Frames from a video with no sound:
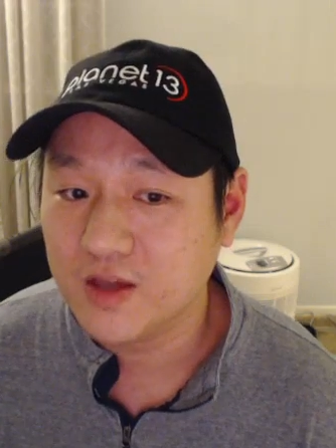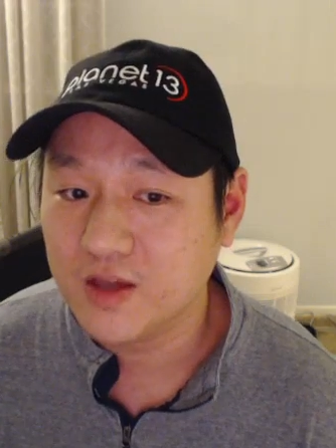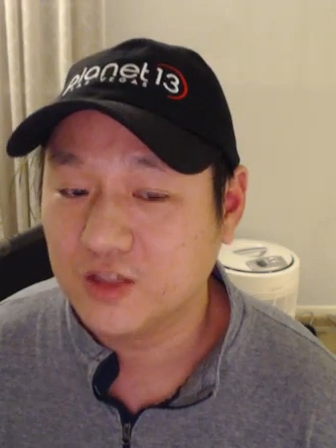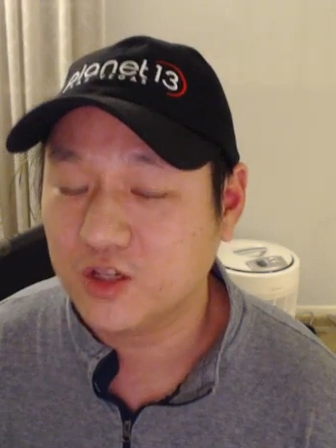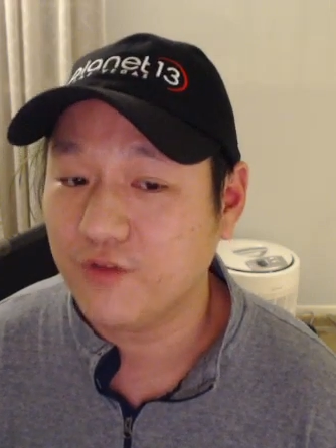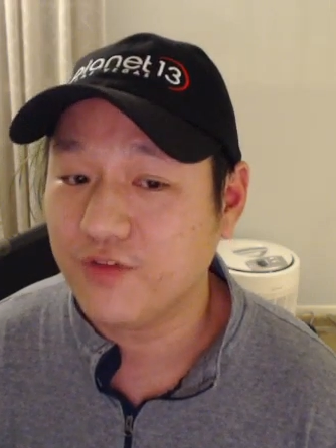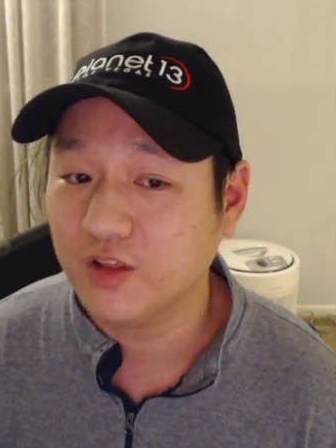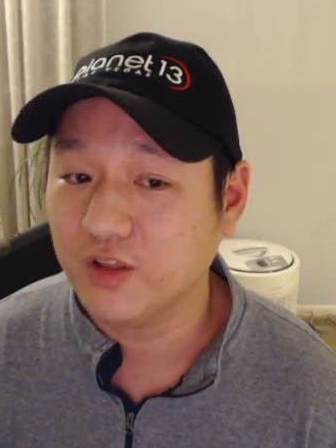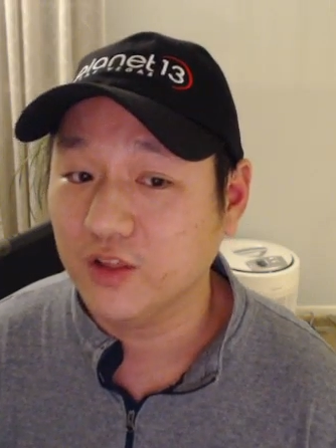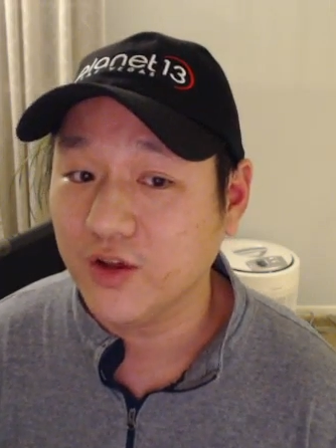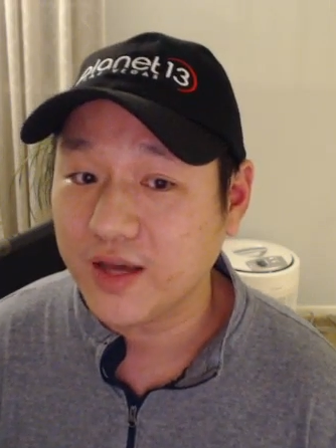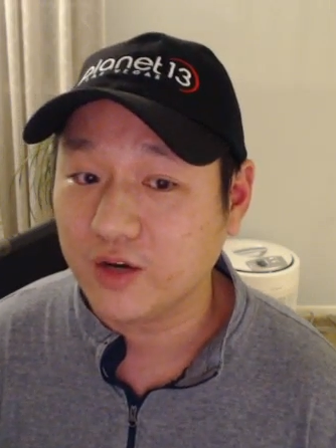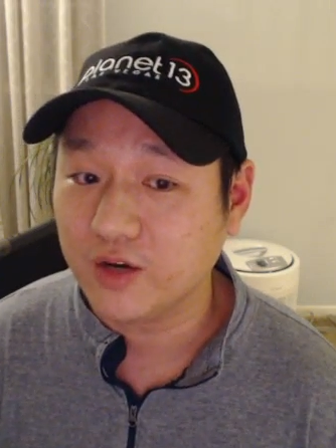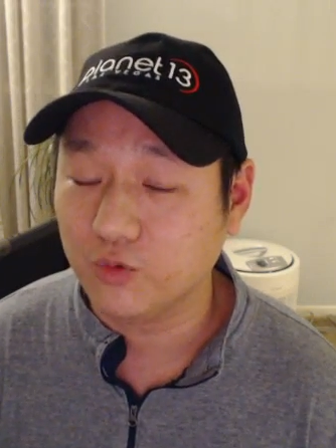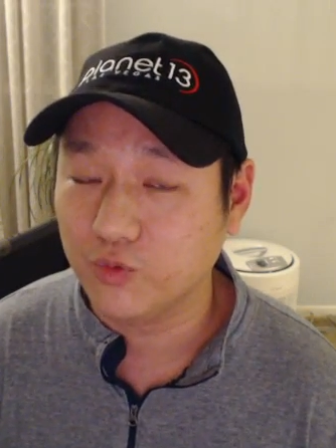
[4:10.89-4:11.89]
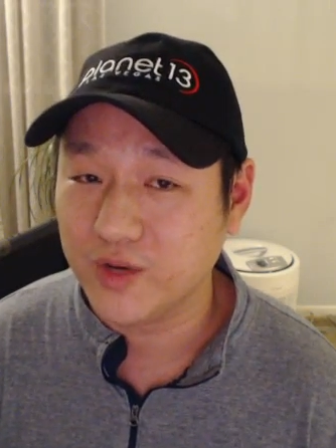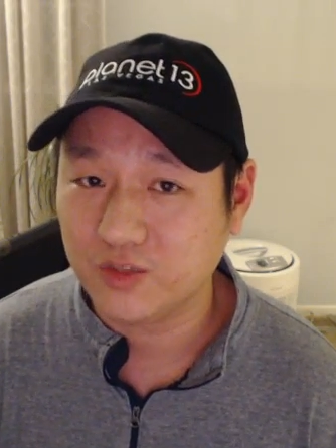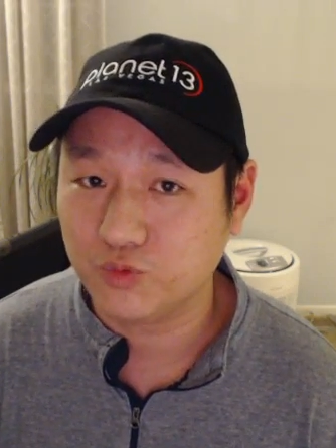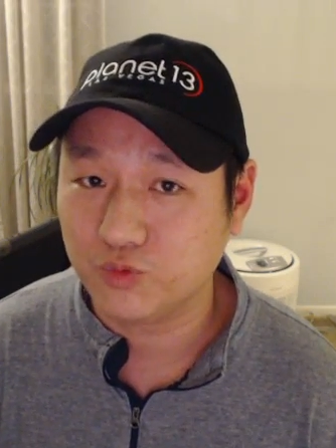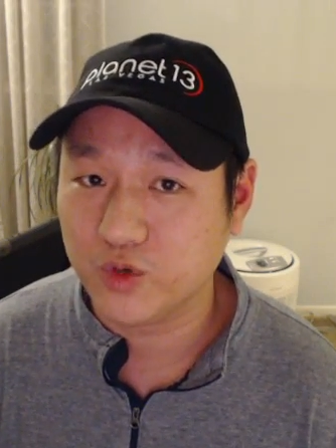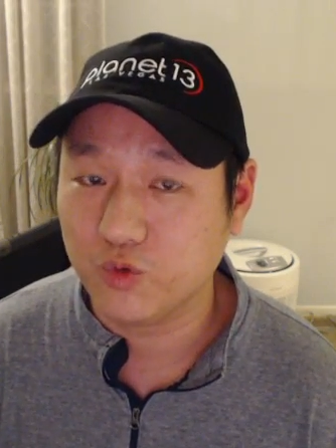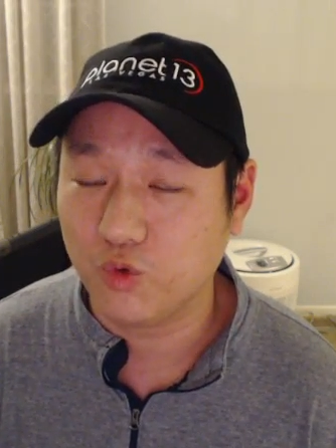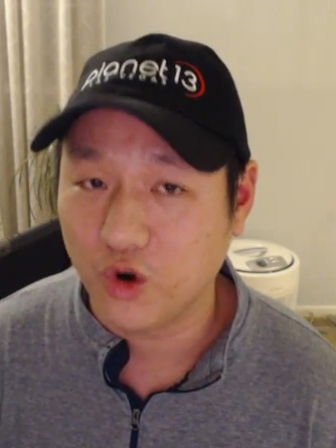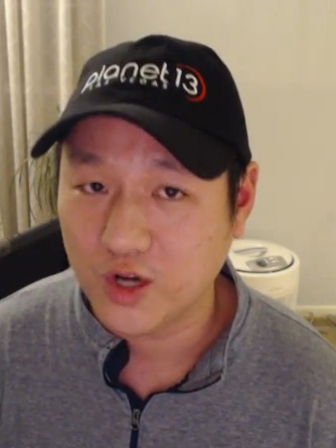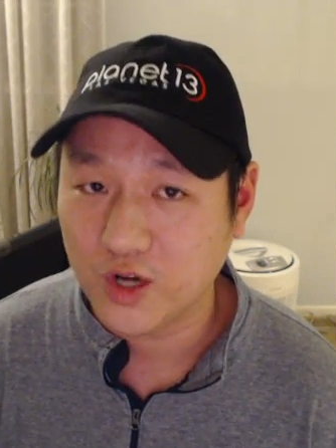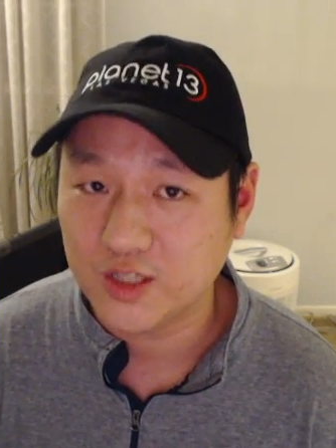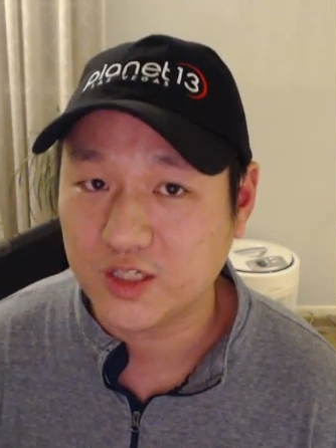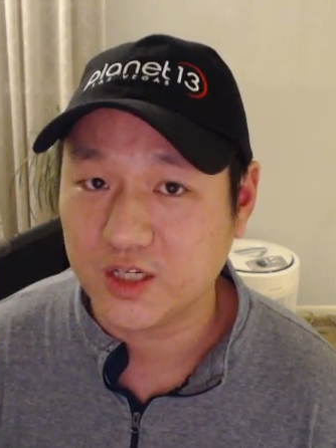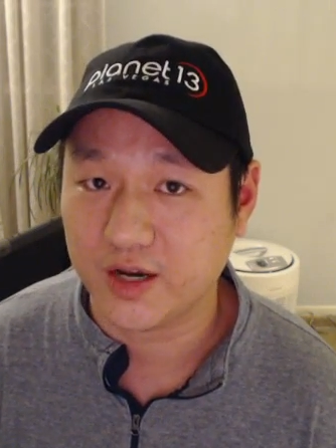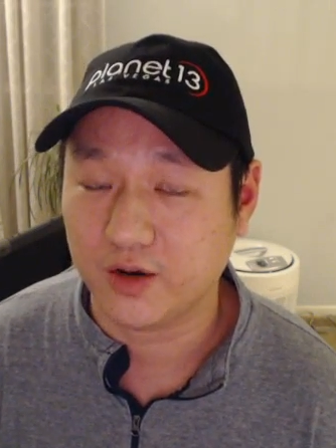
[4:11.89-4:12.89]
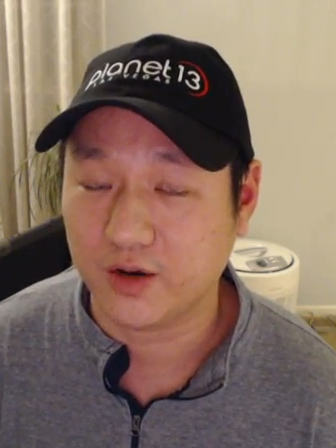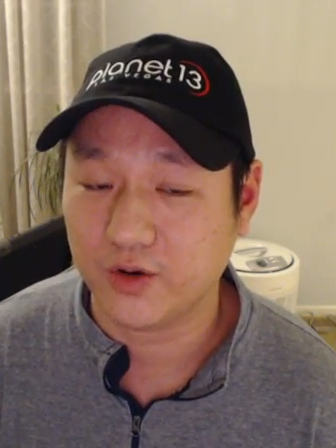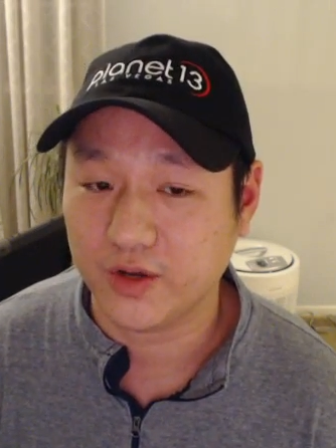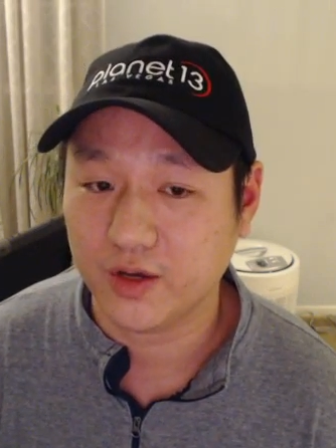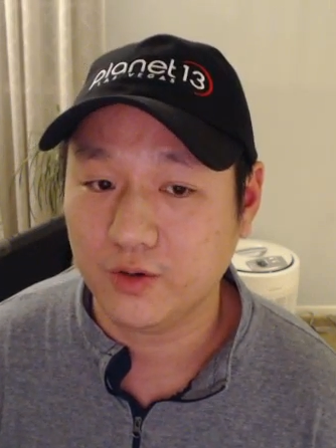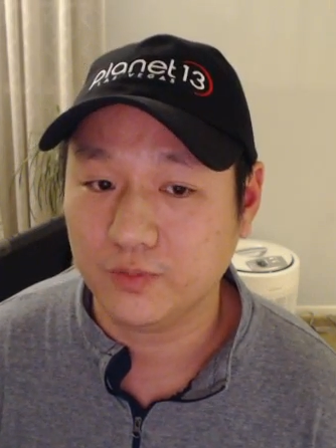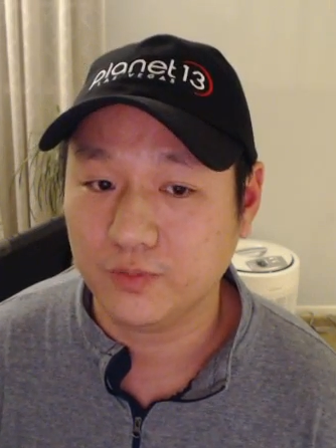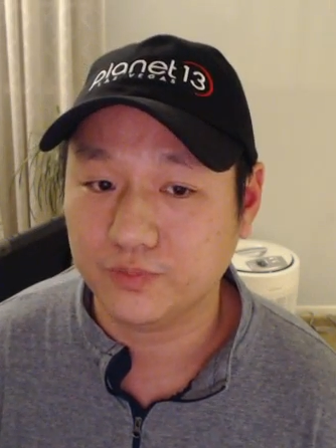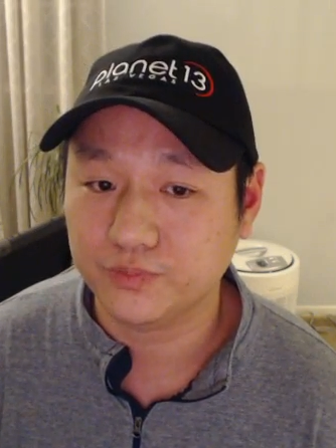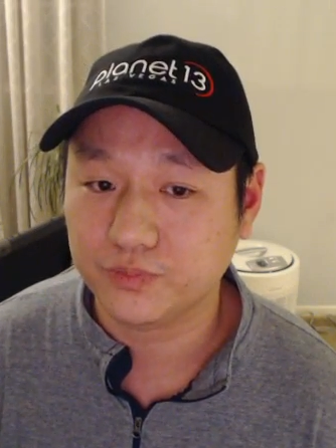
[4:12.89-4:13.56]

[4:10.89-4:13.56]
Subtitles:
So if you look at a risk-reward scenario,